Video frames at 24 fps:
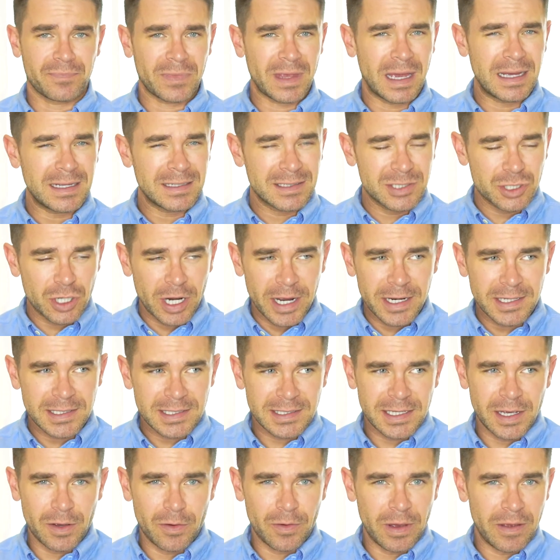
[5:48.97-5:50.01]
I try to
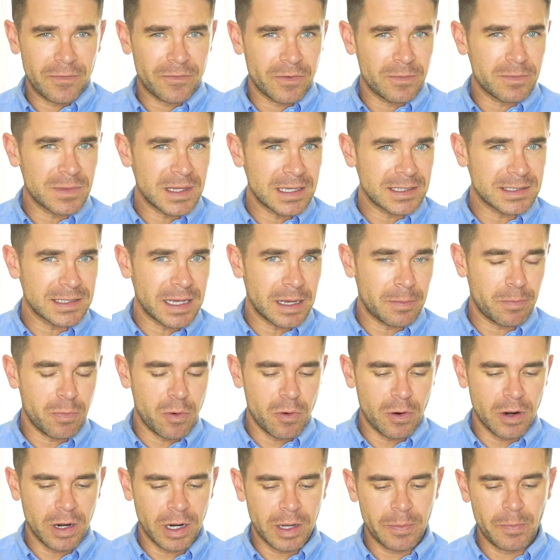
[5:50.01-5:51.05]
stay away from things like
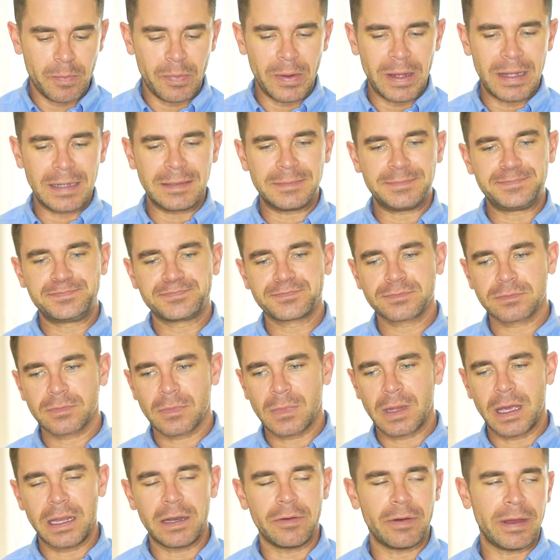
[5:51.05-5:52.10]
pork, but
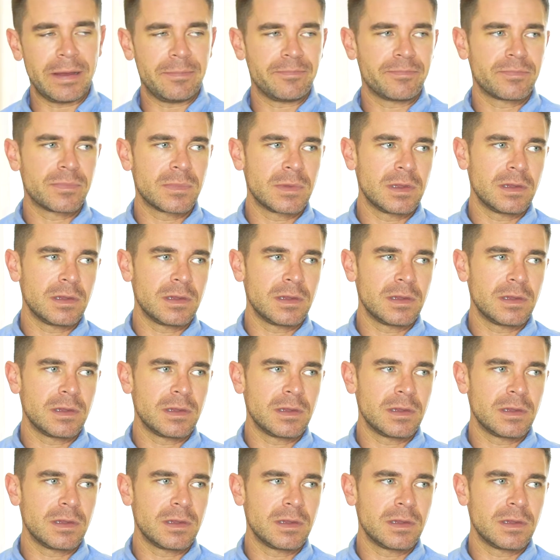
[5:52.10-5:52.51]
anyway,